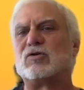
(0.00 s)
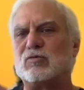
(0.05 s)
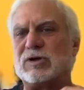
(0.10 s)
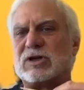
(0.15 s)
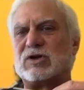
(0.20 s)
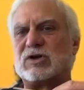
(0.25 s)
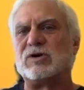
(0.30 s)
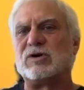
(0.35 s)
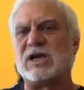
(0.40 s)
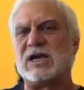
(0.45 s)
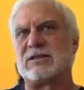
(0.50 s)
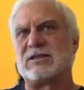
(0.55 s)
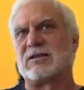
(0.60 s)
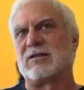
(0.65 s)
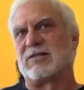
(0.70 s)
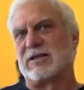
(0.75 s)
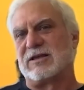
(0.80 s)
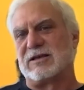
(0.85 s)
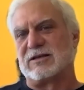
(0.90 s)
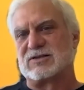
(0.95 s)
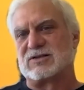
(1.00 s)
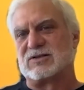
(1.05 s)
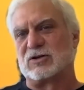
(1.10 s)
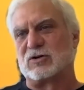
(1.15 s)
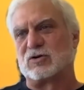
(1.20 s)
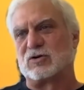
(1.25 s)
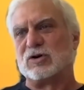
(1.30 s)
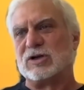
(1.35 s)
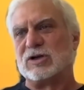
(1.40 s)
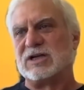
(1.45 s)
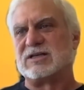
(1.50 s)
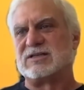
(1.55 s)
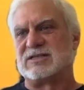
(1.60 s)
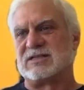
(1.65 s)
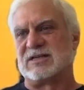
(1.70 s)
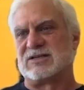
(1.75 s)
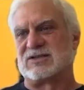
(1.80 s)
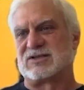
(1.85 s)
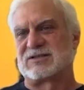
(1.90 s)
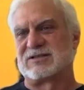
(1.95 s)
we create the things that could
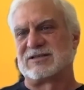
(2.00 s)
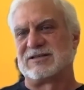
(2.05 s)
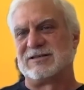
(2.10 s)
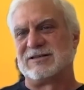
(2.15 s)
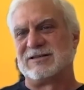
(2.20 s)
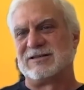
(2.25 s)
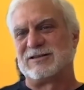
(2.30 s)
exist